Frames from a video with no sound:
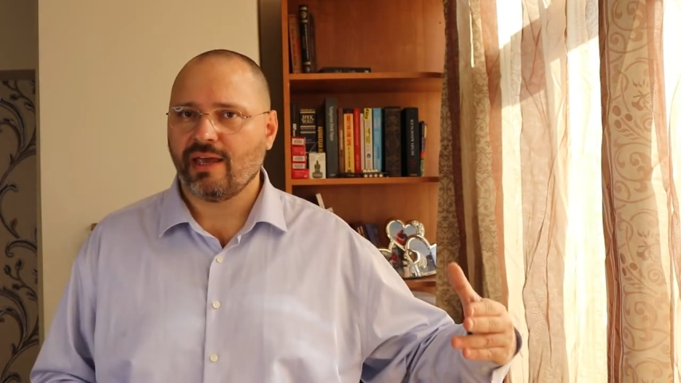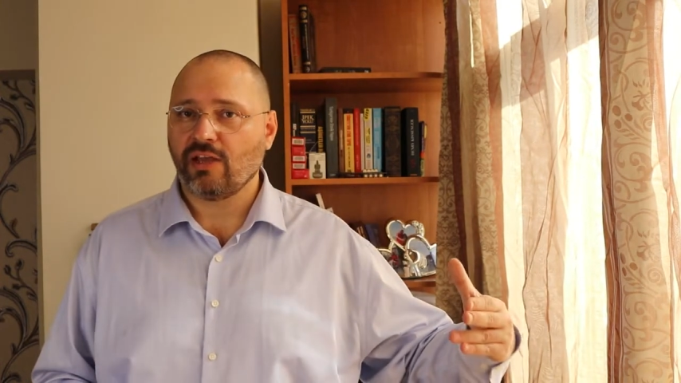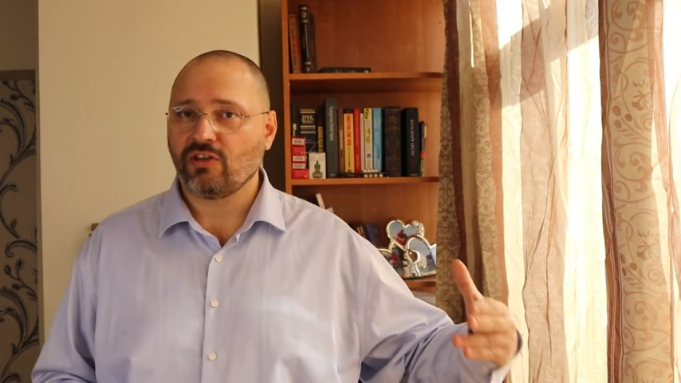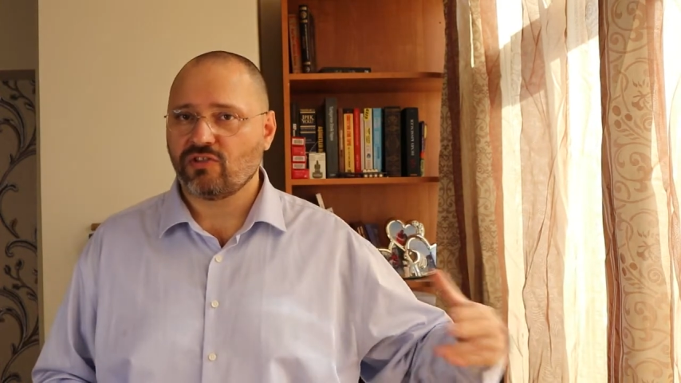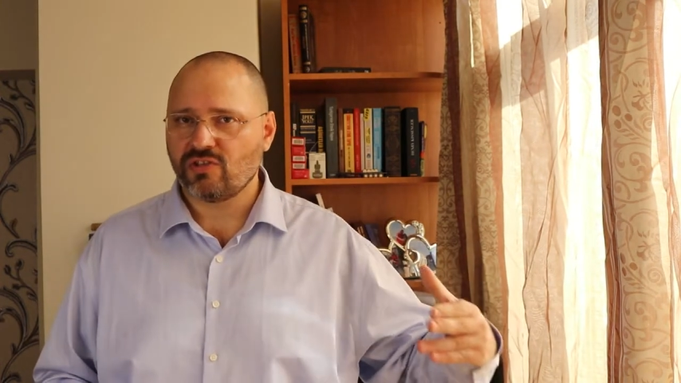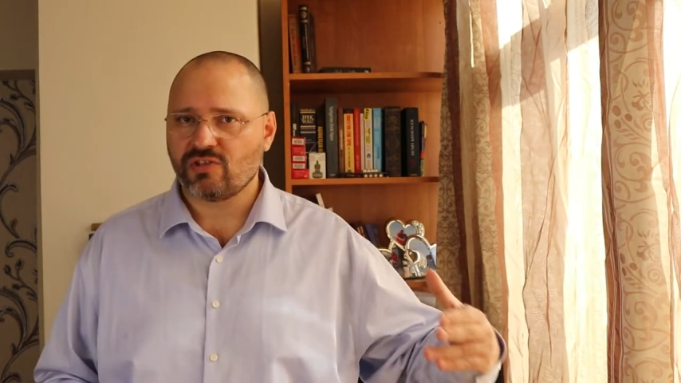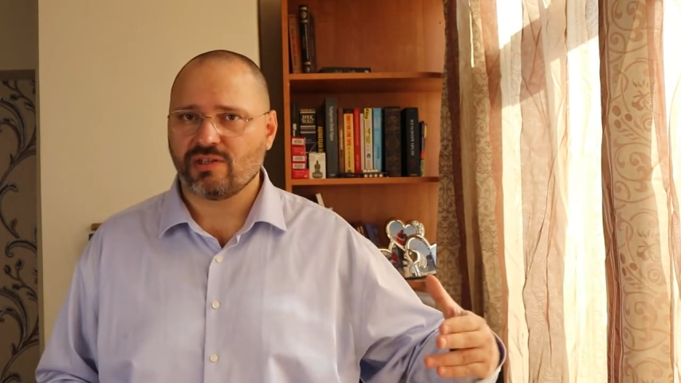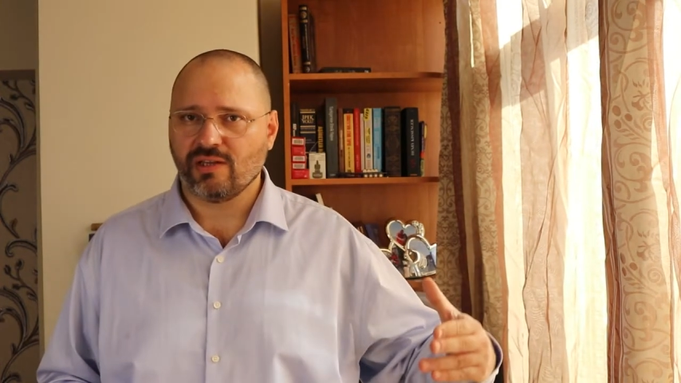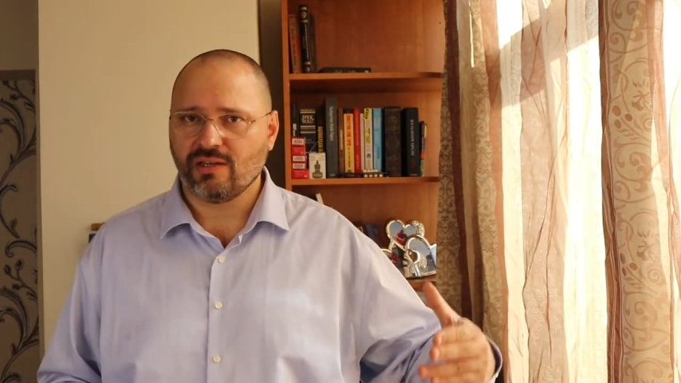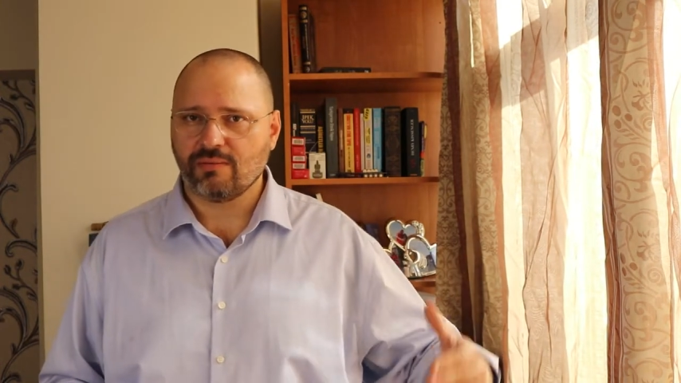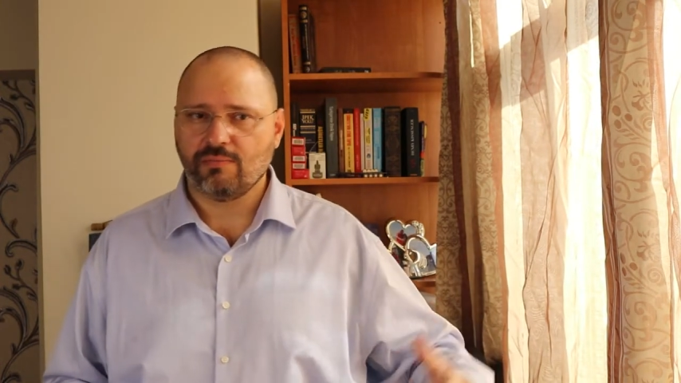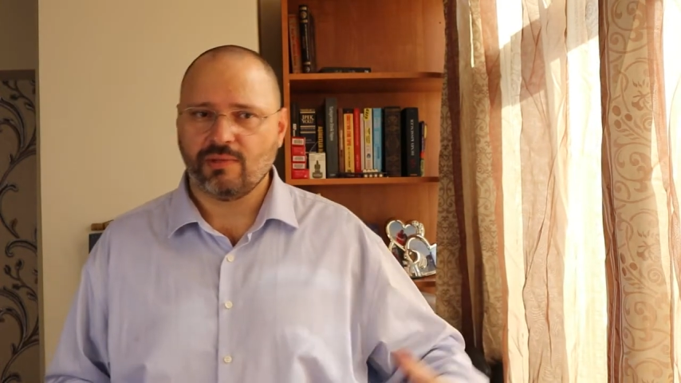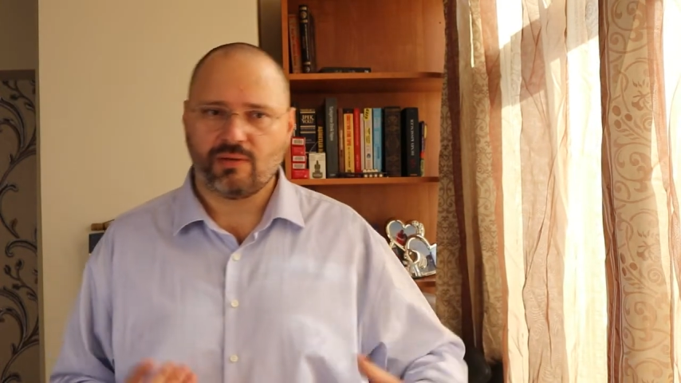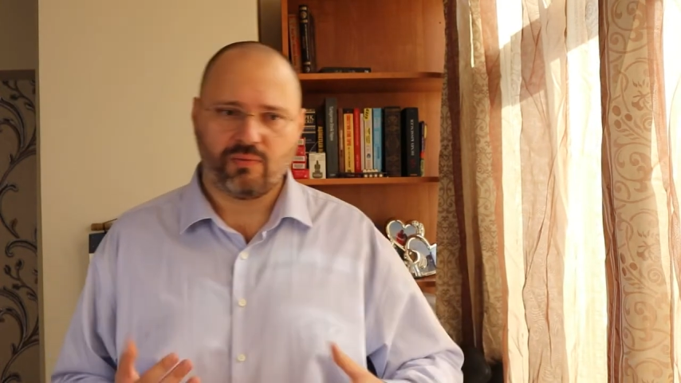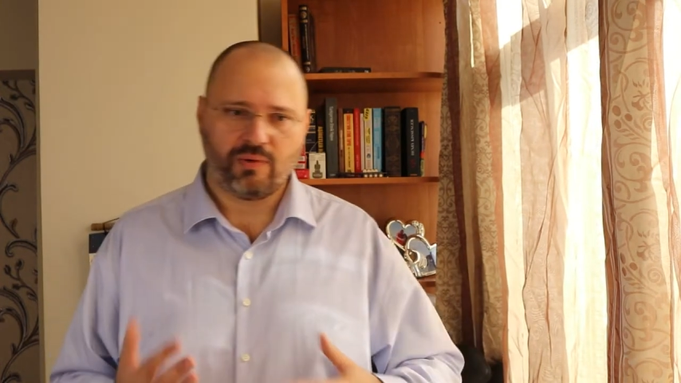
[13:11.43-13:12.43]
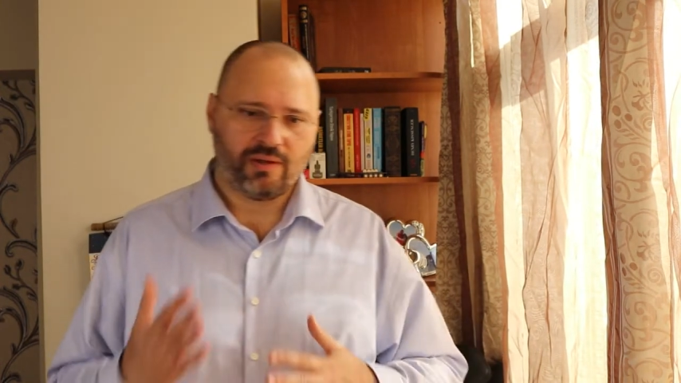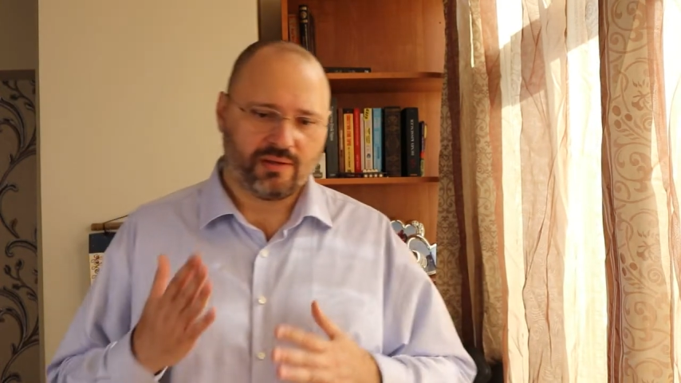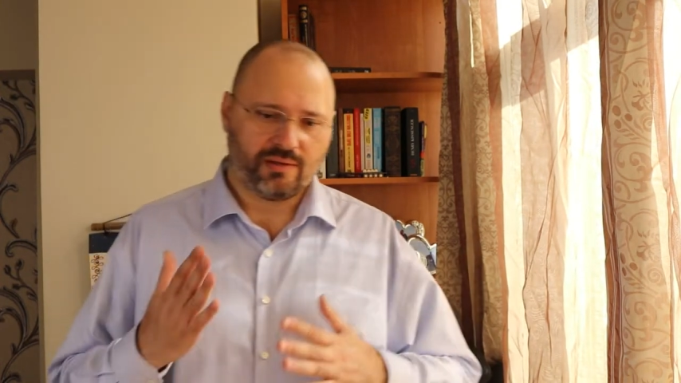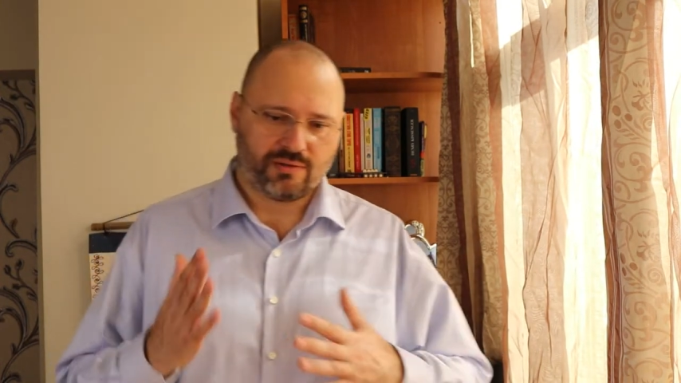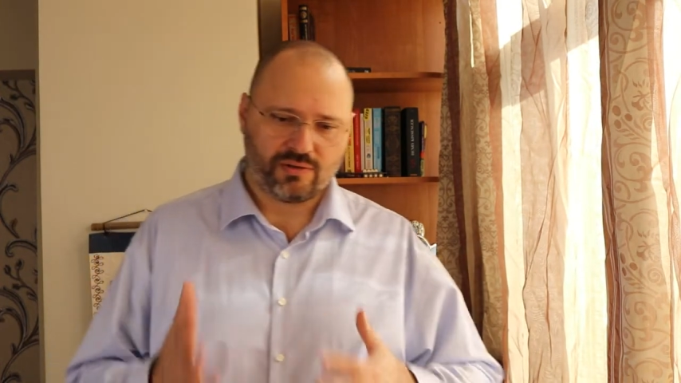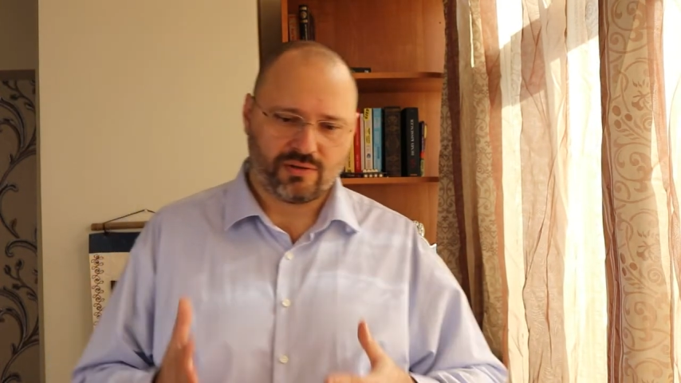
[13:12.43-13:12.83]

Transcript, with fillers: existing between